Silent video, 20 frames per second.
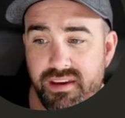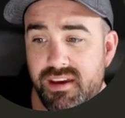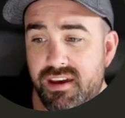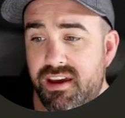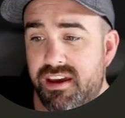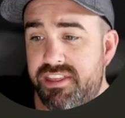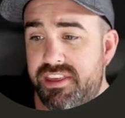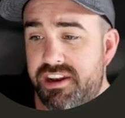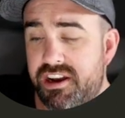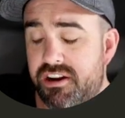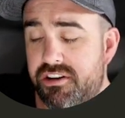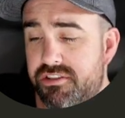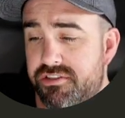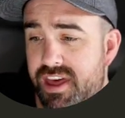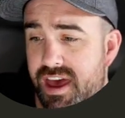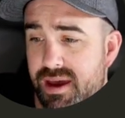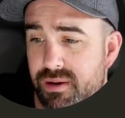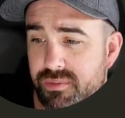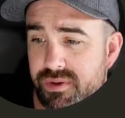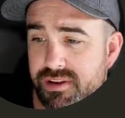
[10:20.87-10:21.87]
And then under
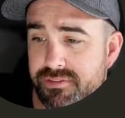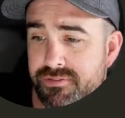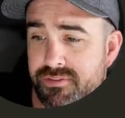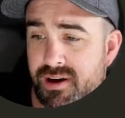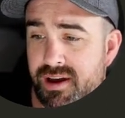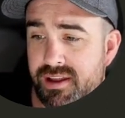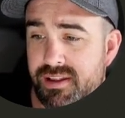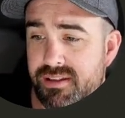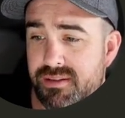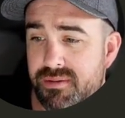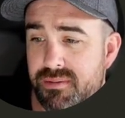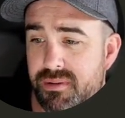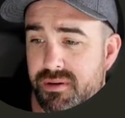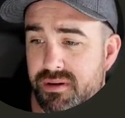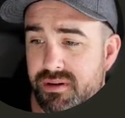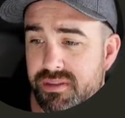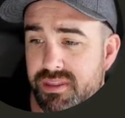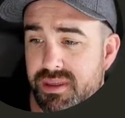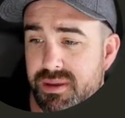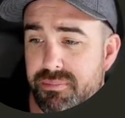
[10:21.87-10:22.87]
that, we define
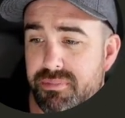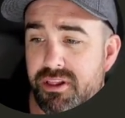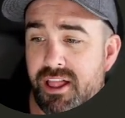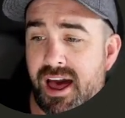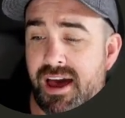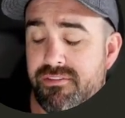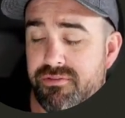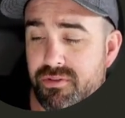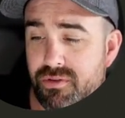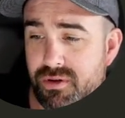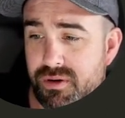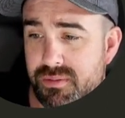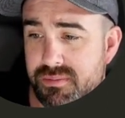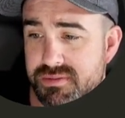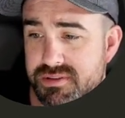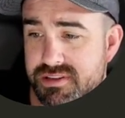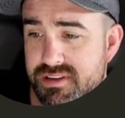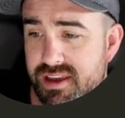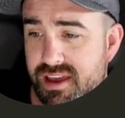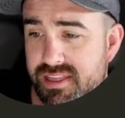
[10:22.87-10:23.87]
the
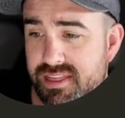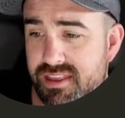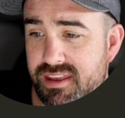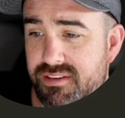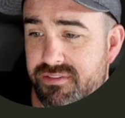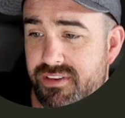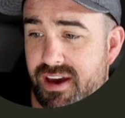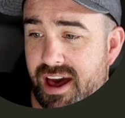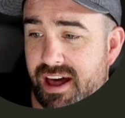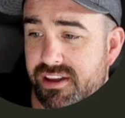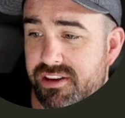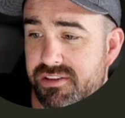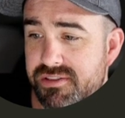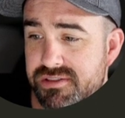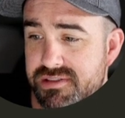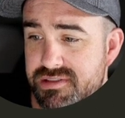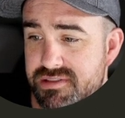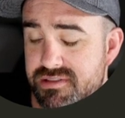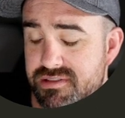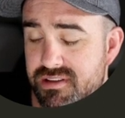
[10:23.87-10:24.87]
platforms and the
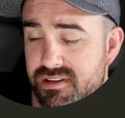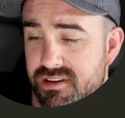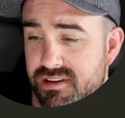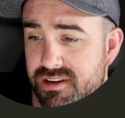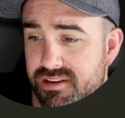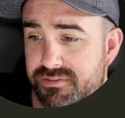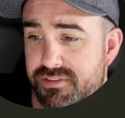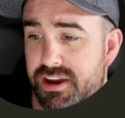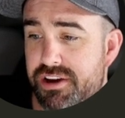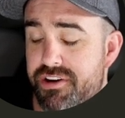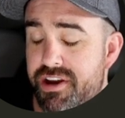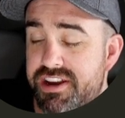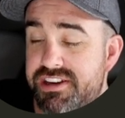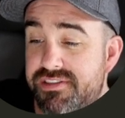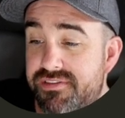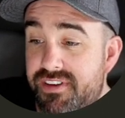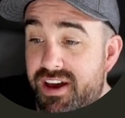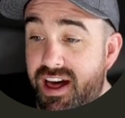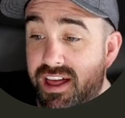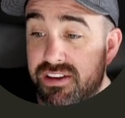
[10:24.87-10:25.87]
values, configuration
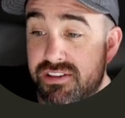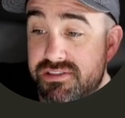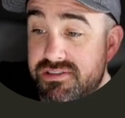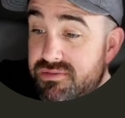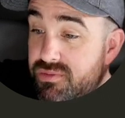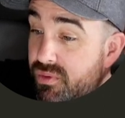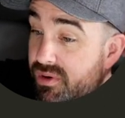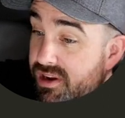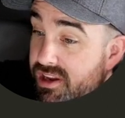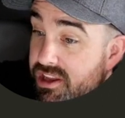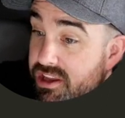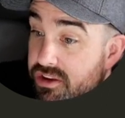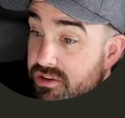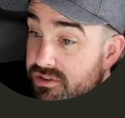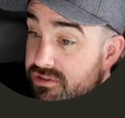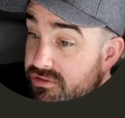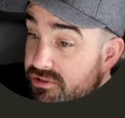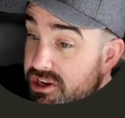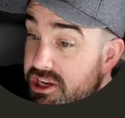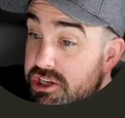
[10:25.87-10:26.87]
values we're going to use
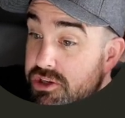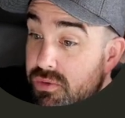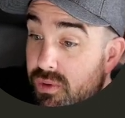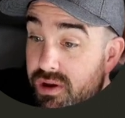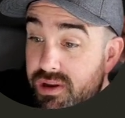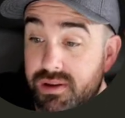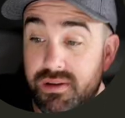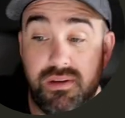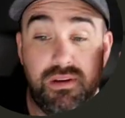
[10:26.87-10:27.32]
for each one.